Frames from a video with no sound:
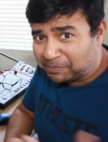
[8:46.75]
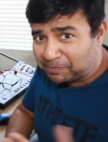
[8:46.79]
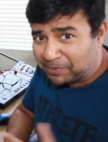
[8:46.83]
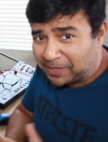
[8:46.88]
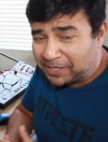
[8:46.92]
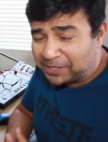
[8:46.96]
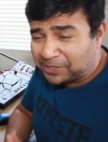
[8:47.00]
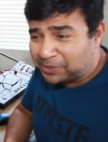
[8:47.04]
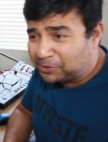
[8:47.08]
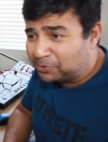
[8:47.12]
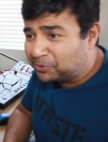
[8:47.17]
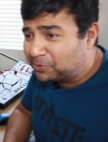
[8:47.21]

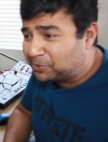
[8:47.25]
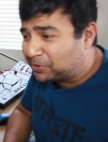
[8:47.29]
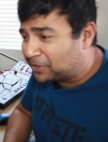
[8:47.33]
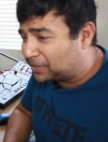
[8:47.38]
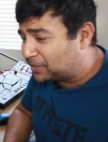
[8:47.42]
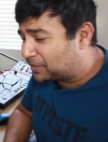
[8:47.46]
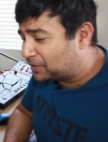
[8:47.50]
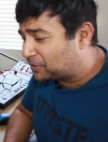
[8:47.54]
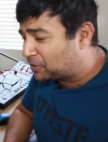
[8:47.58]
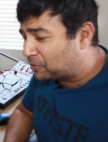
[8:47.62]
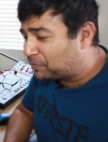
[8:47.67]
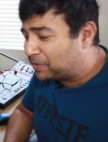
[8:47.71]
please do
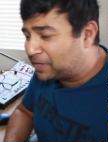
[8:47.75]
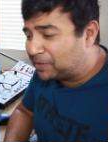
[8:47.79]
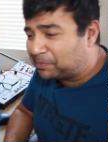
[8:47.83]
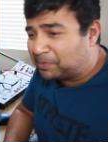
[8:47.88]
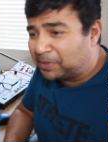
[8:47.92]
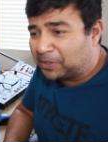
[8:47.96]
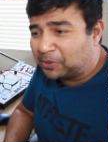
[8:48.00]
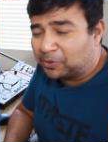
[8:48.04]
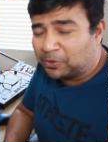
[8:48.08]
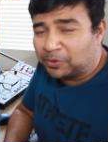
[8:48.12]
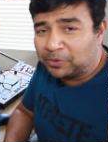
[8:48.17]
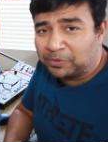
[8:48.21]
comment
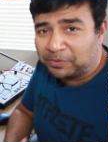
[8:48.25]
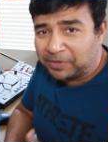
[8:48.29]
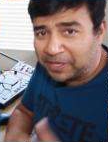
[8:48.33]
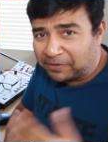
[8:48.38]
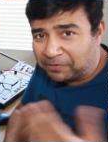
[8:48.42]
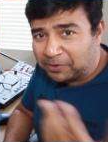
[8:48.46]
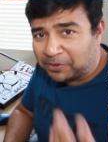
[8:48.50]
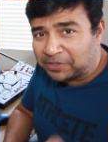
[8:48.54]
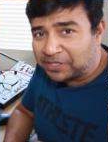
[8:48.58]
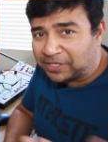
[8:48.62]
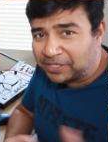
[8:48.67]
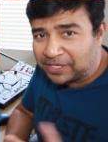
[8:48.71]
below,
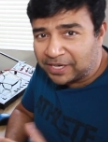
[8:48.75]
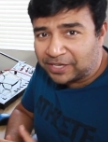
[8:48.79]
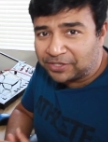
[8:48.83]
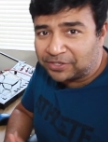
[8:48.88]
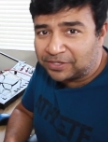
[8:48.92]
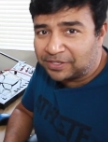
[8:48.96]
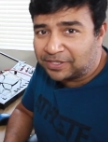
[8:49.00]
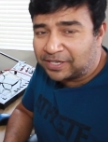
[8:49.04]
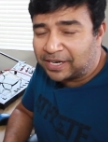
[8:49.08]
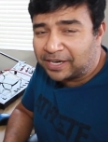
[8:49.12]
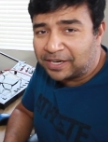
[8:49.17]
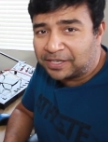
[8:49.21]
give your
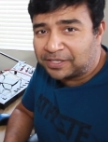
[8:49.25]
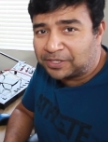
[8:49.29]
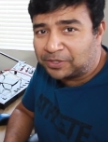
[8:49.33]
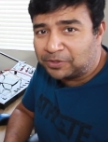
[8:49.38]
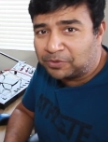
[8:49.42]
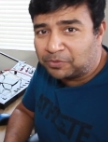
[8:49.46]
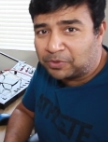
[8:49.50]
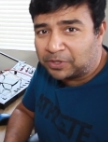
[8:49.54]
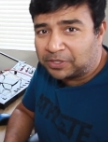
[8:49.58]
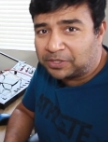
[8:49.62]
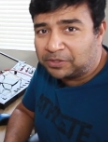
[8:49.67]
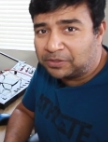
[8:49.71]
suggestions, let us
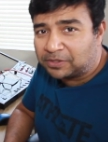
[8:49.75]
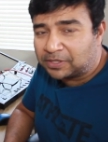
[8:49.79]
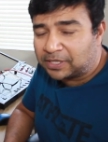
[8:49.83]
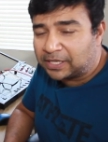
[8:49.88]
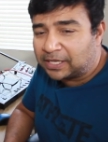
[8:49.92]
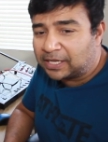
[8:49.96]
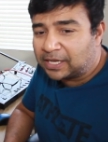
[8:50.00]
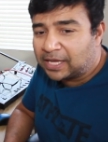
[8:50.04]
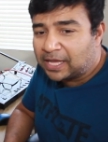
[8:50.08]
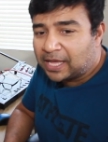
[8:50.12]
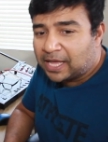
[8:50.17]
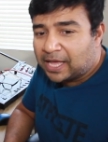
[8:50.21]
know what you
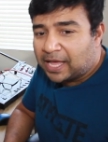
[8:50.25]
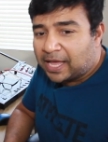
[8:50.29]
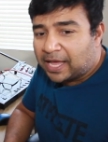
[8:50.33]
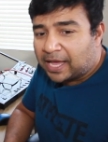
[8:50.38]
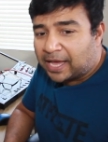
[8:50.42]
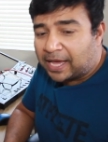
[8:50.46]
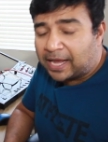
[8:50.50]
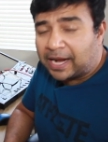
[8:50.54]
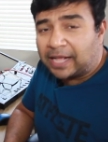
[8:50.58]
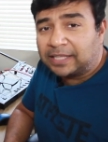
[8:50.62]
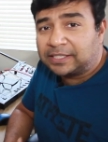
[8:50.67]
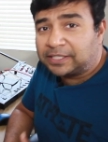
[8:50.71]
think.
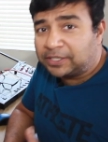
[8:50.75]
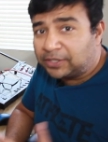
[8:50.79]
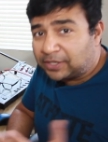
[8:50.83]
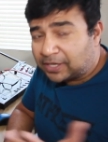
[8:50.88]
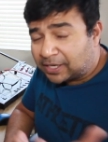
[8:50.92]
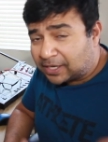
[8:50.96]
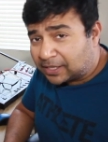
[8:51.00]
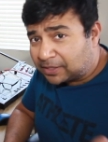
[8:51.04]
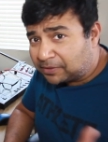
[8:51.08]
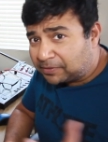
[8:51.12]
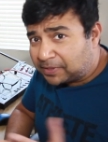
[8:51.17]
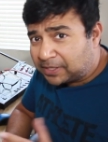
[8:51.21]
And I'll see you in
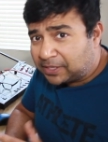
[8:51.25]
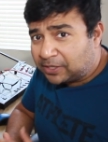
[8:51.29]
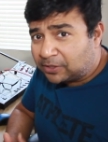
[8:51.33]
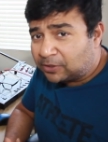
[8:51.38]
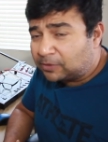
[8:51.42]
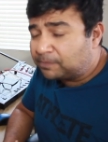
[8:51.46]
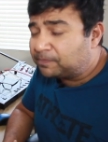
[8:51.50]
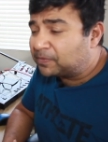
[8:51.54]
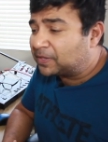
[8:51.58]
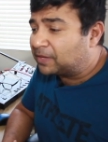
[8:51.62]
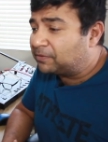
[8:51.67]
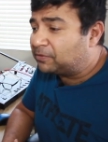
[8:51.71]
another
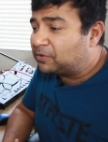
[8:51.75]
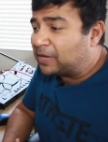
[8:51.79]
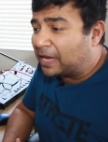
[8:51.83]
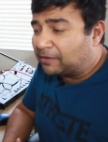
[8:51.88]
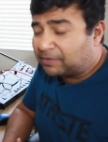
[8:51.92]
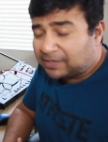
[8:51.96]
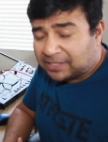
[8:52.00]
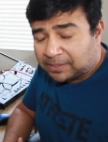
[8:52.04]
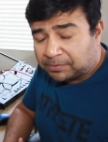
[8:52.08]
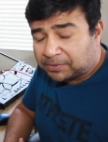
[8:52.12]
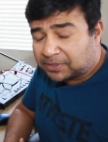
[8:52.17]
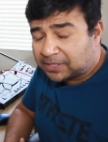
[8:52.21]
video. If you
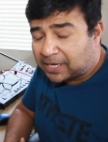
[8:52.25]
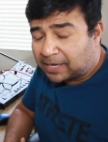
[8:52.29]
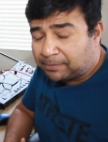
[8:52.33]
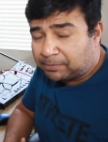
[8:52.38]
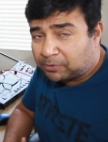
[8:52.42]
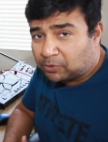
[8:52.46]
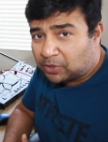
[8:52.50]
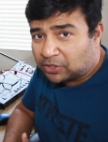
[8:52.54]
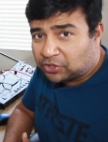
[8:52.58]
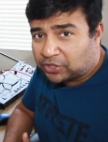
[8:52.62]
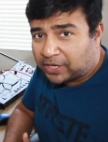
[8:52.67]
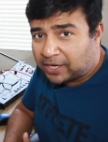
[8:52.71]
haven't
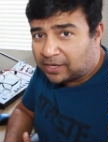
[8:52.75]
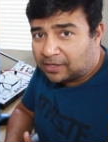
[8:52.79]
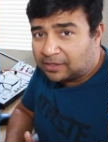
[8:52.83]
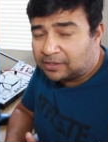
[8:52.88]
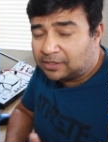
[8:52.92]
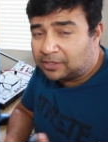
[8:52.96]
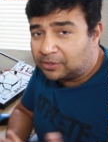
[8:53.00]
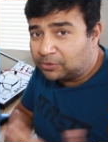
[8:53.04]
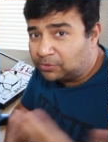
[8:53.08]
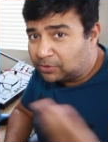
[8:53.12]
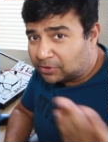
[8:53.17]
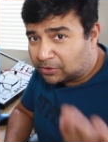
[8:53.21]
subscribed to our
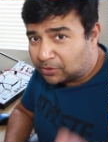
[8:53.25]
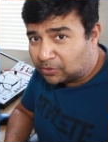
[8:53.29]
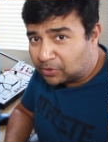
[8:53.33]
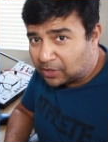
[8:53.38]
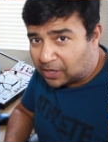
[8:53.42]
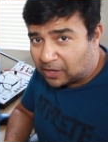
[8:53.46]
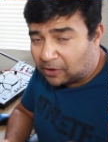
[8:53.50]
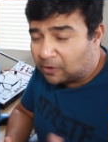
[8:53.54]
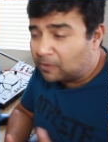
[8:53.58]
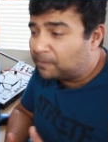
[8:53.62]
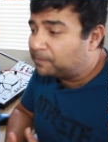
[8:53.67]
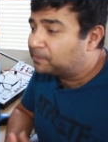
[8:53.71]
channel, do so
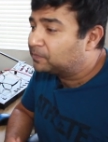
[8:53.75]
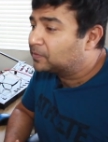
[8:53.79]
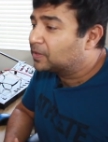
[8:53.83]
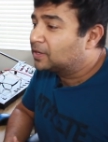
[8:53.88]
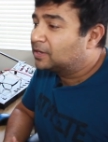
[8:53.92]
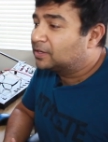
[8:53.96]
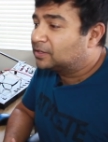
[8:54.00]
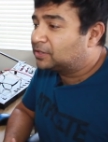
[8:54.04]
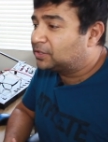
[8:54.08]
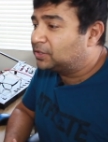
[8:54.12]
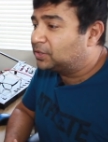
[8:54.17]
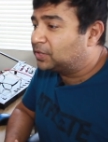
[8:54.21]
now,
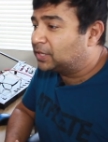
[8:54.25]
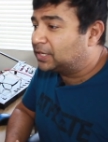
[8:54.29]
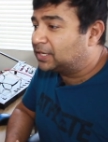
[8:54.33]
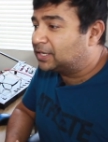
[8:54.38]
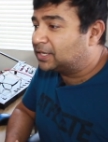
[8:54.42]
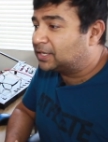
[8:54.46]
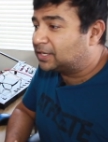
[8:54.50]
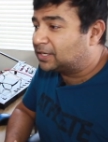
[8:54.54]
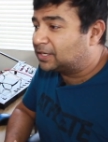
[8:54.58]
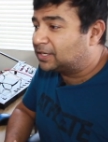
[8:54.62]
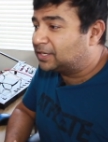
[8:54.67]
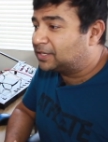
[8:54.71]
so you
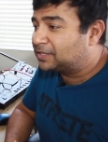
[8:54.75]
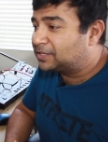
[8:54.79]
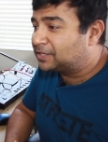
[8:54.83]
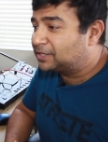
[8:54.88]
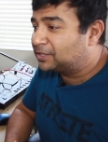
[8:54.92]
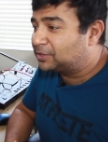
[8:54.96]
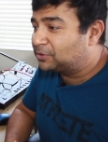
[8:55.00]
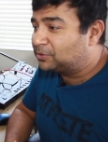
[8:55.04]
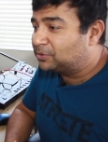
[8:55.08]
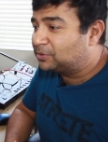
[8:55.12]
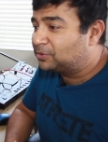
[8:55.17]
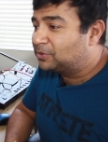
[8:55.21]
can
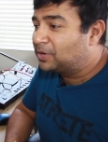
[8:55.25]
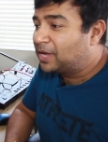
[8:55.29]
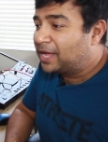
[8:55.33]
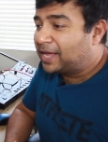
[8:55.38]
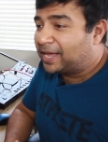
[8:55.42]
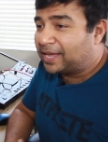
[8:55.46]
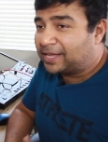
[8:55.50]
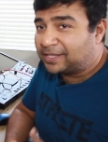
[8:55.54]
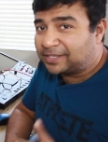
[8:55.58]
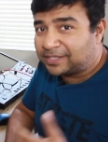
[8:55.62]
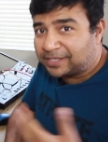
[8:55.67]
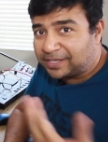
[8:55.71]
listen to
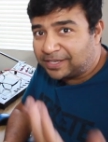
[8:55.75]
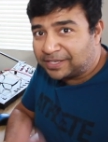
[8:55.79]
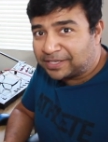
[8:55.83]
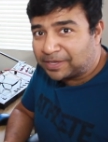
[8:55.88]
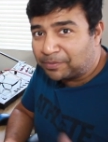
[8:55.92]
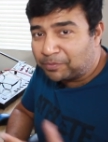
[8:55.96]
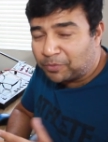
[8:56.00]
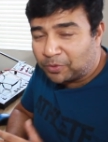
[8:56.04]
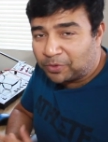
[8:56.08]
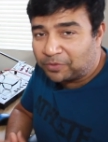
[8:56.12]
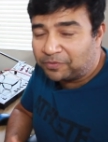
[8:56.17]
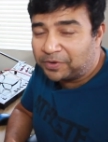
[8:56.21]
and see
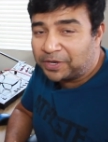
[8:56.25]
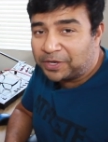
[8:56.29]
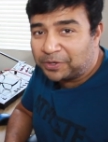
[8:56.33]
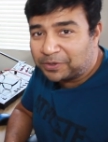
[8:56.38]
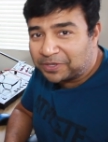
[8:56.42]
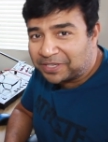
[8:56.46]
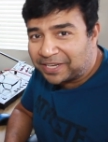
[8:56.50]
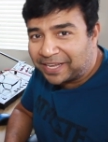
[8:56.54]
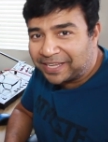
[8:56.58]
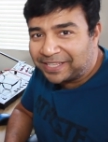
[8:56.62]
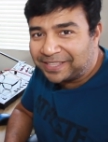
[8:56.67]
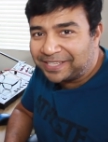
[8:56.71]
some more
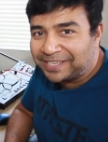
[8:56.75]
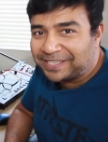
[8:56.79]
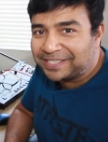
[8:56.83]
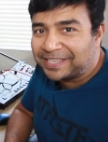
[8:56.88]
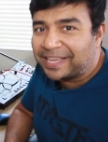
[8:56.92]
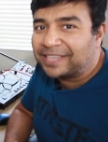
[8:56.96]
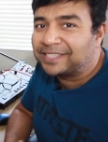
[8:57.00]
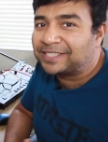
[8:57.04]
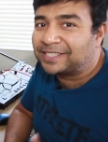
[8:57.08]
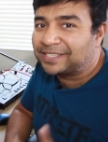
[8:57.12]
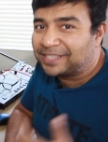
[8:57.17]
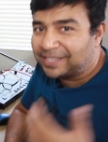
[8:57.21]
videos like these
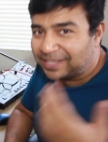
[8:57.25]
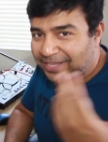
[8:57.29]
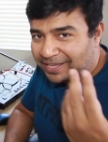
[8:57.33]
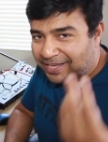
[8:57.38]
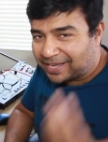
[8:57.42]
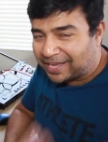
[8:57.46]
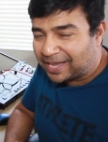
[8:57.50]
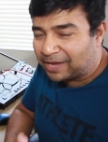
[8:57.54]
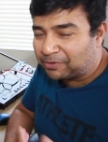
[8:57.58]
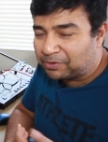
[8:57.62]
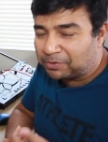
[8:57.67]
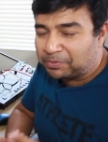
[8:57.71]
as
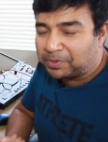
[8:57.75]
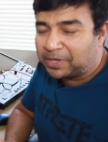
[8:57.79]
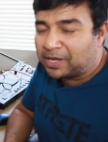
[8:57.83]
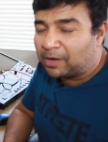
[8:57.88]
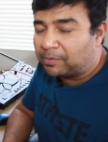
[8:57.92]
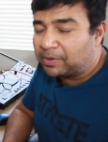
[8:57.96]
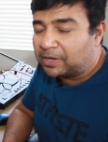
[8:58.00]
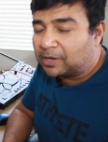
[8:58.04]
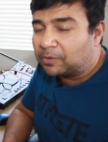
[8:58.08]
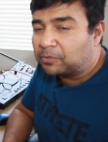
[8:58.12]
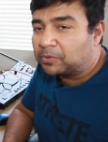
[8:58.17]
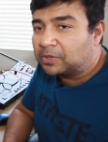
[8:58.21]
I will be
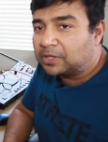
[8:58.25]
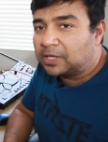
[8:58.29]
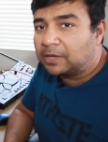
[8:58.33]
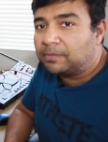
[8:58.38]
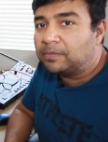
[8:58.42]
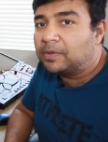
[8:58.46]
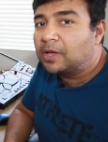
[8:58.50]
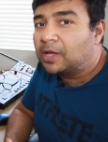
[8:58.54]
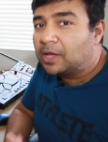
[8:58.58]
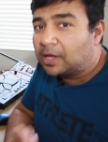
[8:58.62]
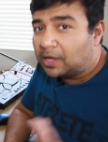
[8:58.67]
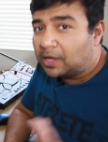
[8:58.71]
coming up with them.